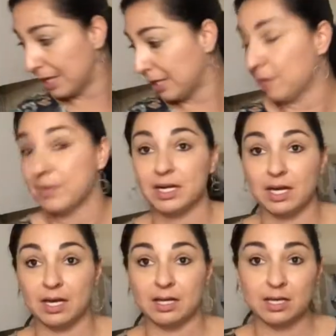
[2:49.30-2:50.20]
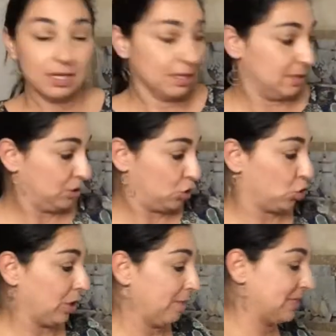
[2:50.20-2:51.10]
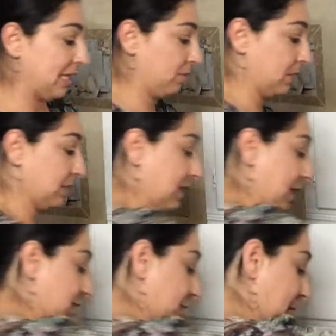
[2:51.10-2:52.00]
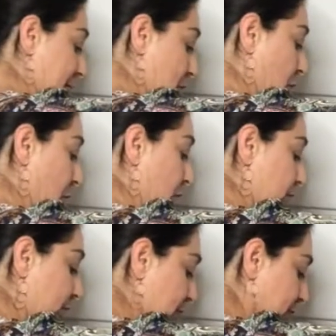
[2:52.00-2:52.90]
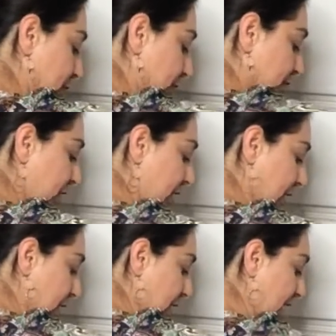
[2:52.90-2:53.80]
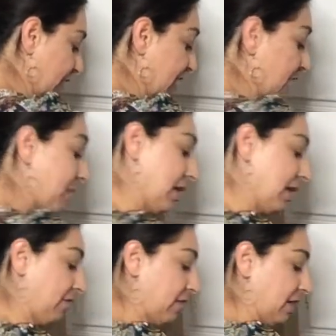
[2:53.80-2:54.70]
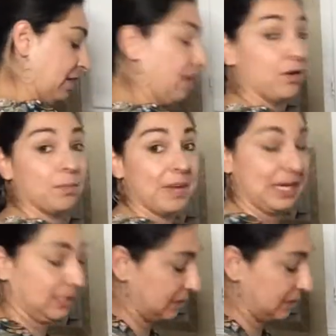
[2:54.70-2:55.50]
and I'm going to scrape down the sides of my bowl. And then I'm going to give it another mix.